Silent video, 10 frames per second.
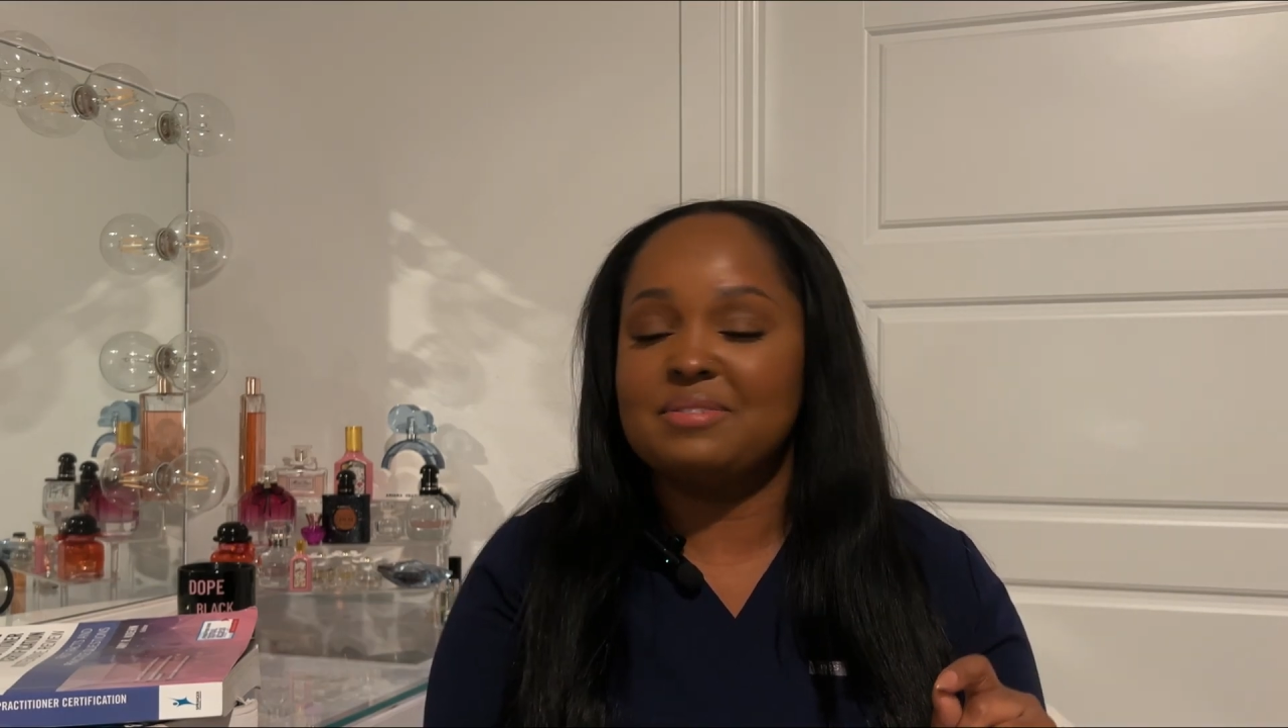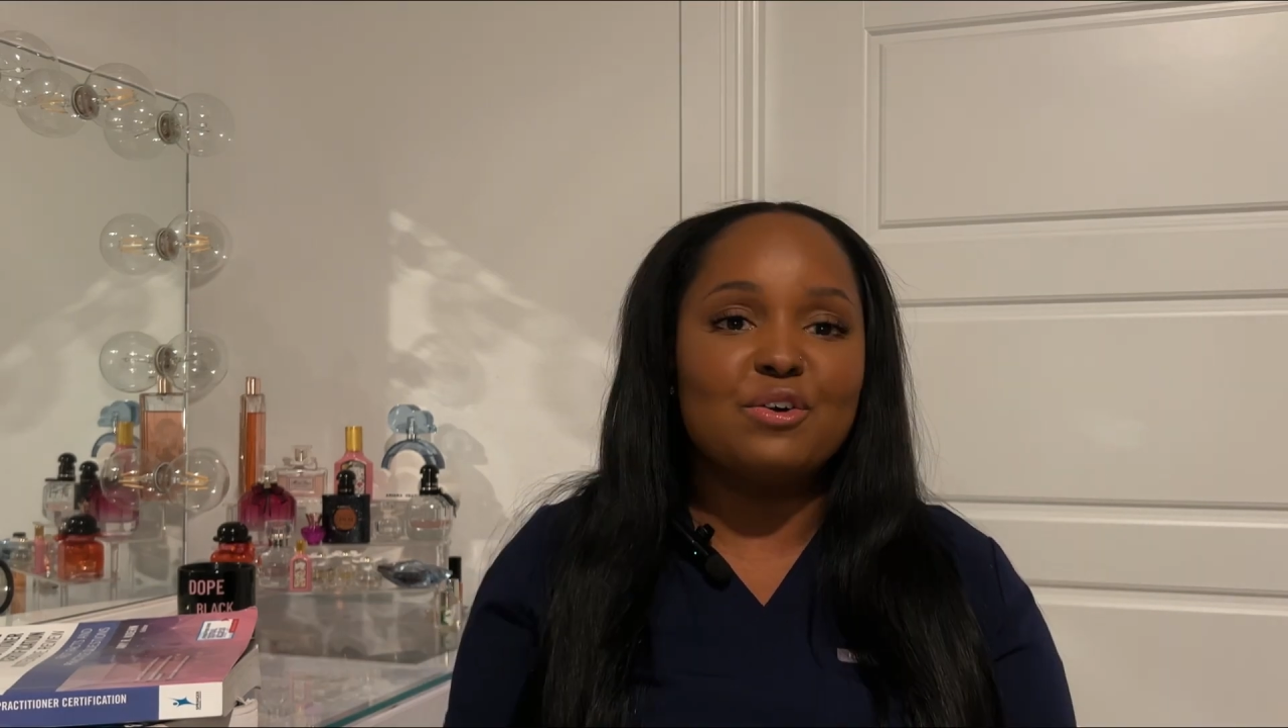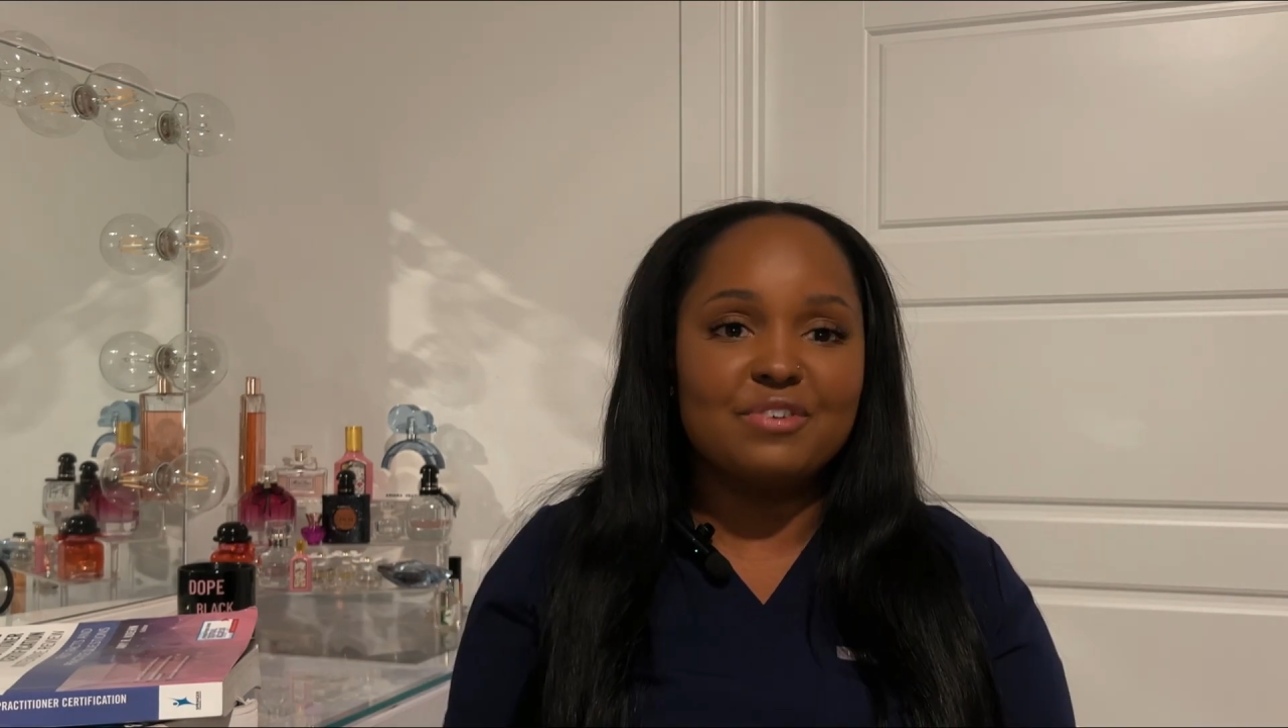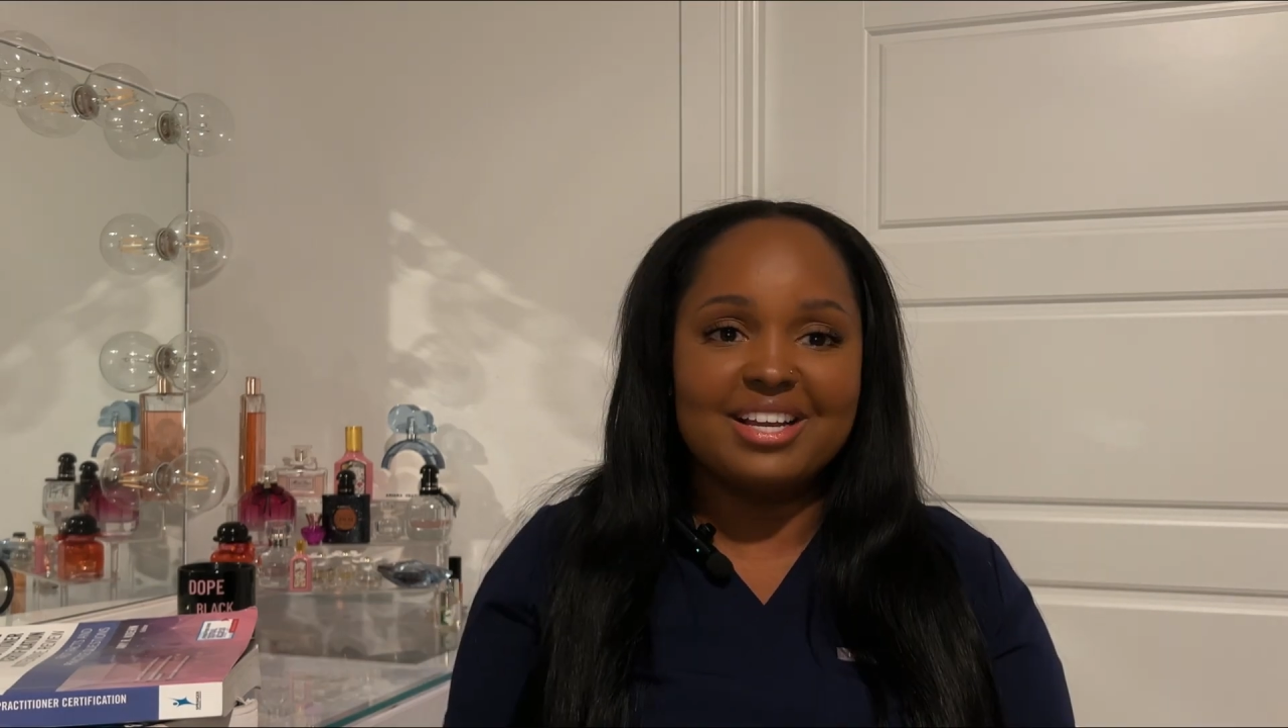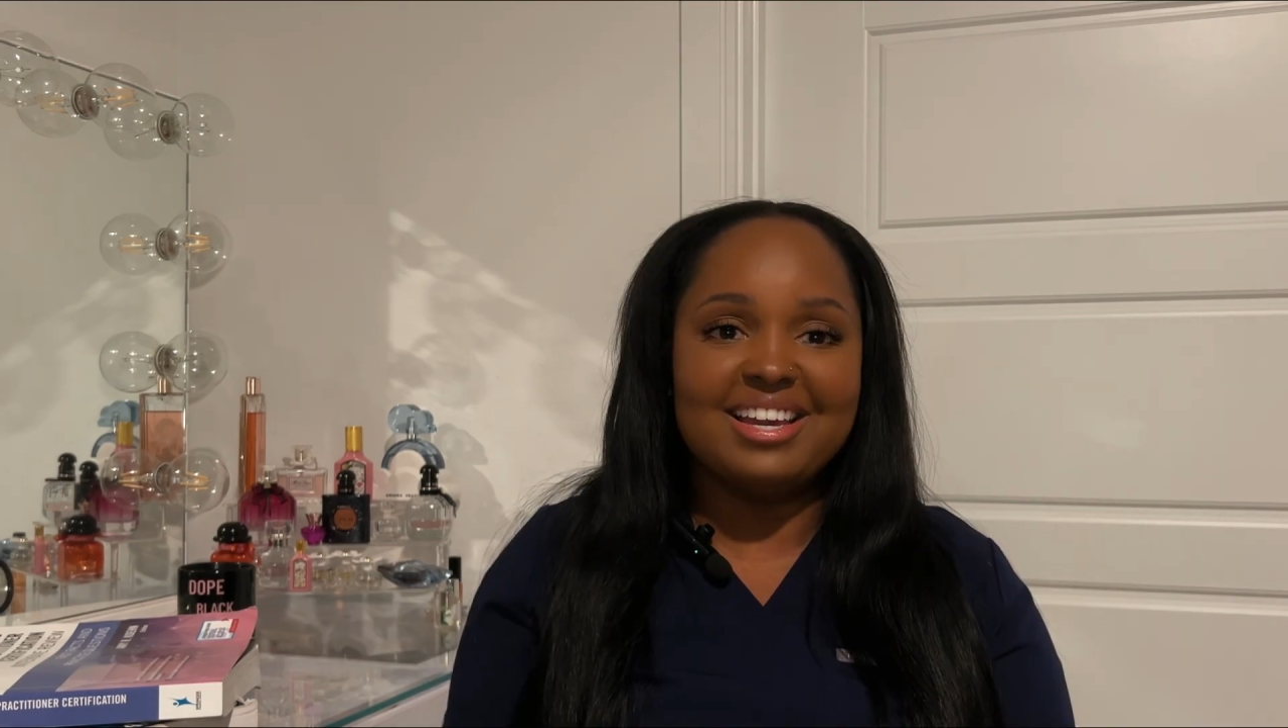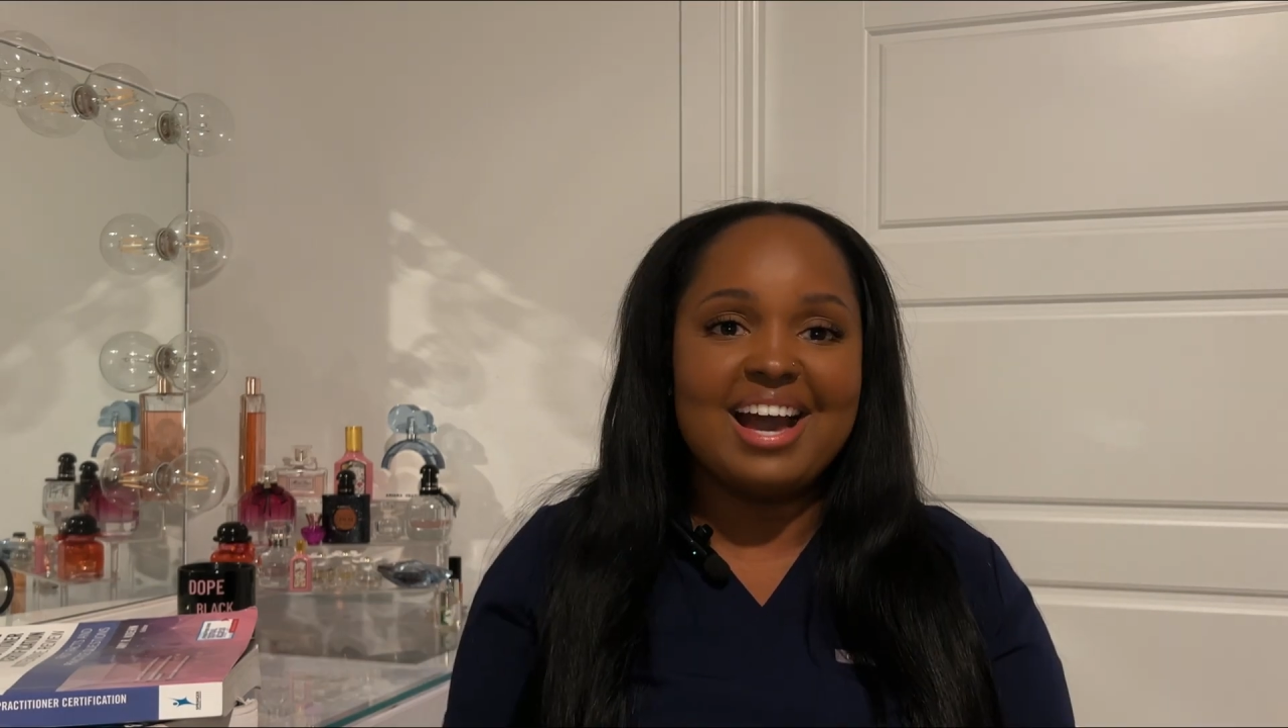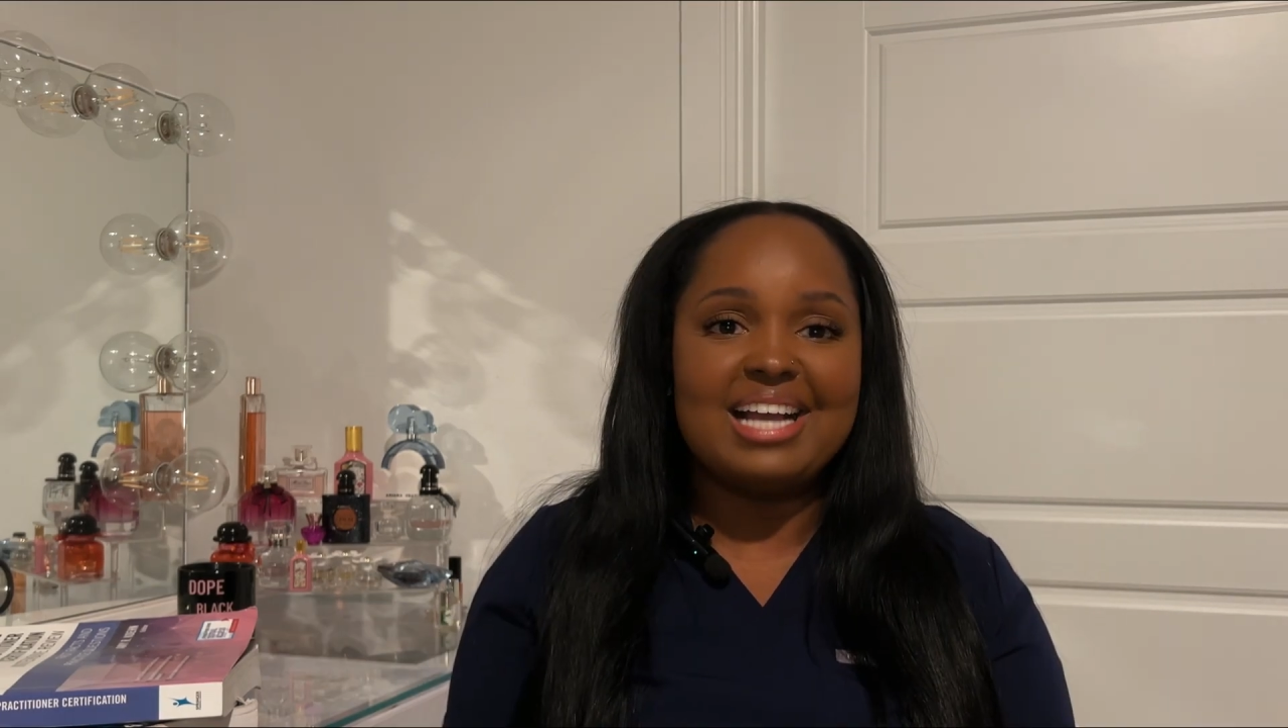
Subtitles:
Don't forget,